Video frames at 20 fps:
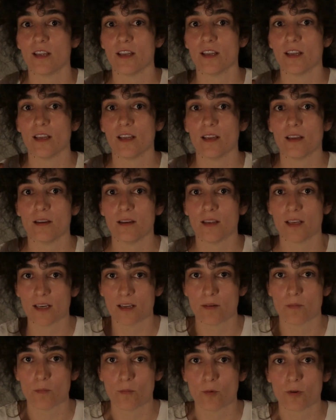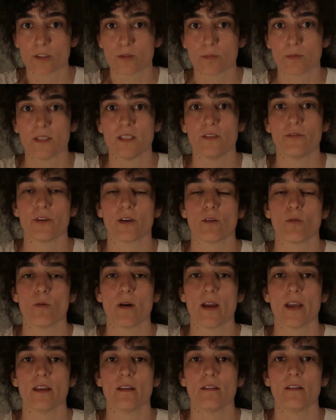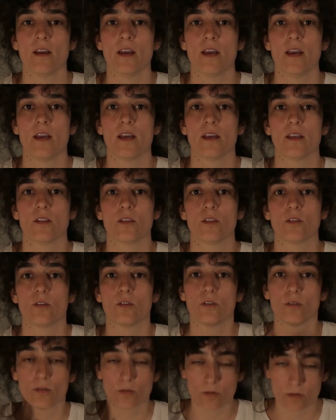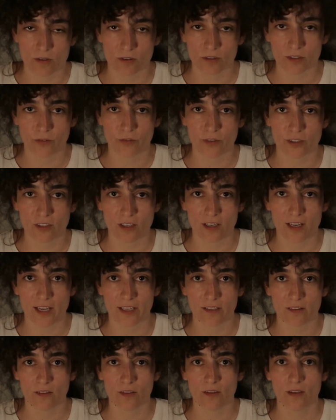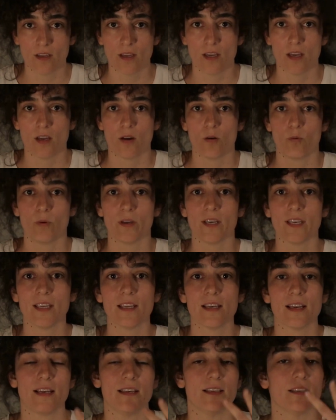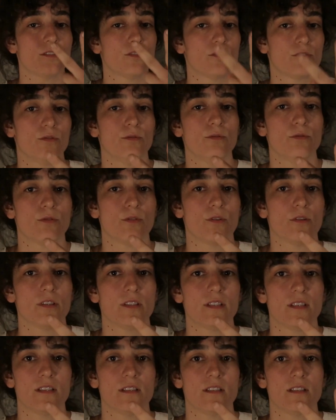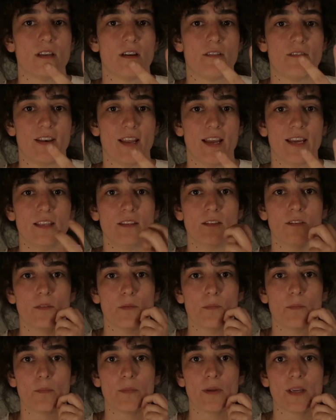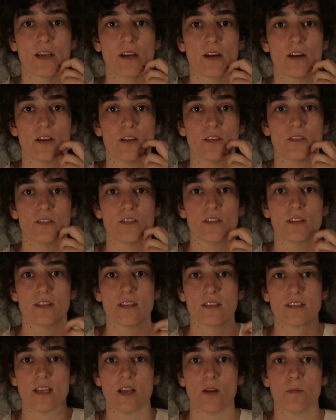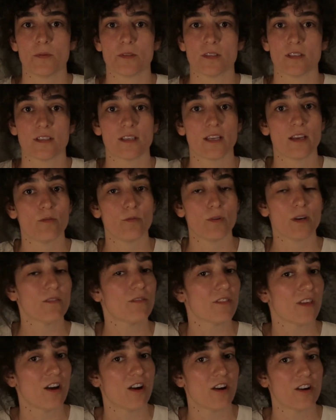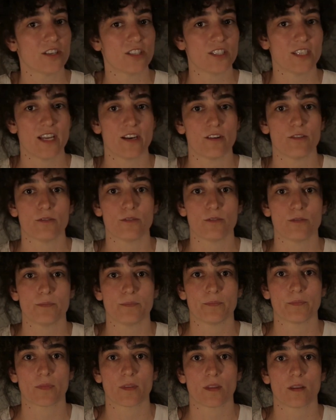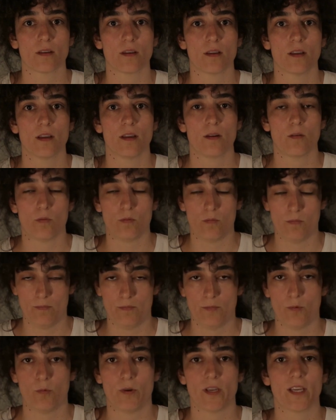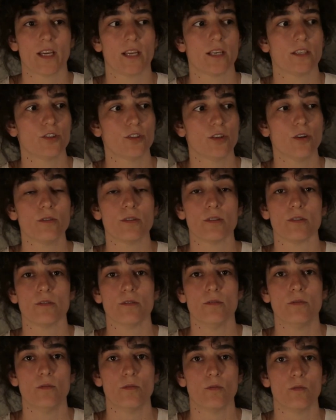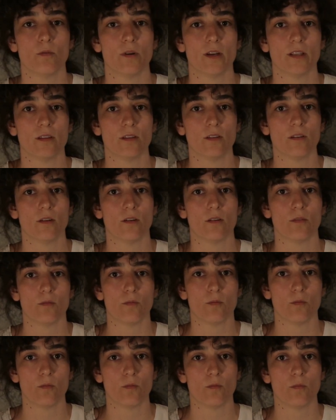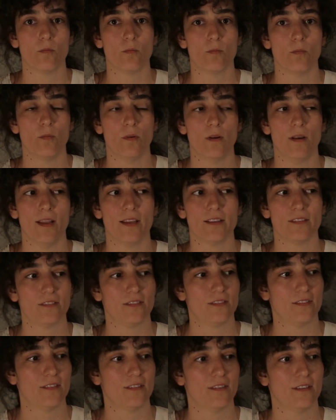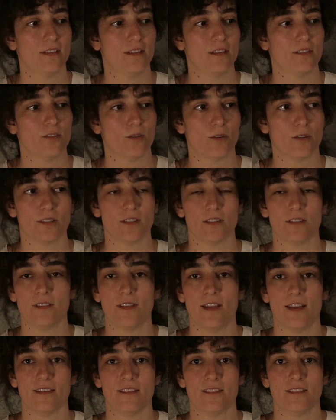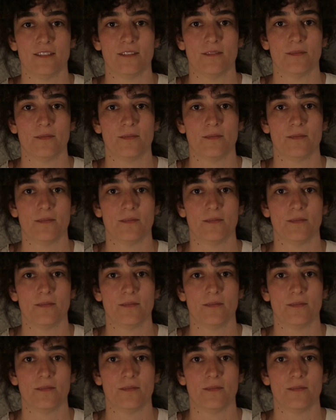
in a more specific way, you use artificial light. We need at least two sources of light because this helps us get rid of the hard shadows. We can show you what less sources does.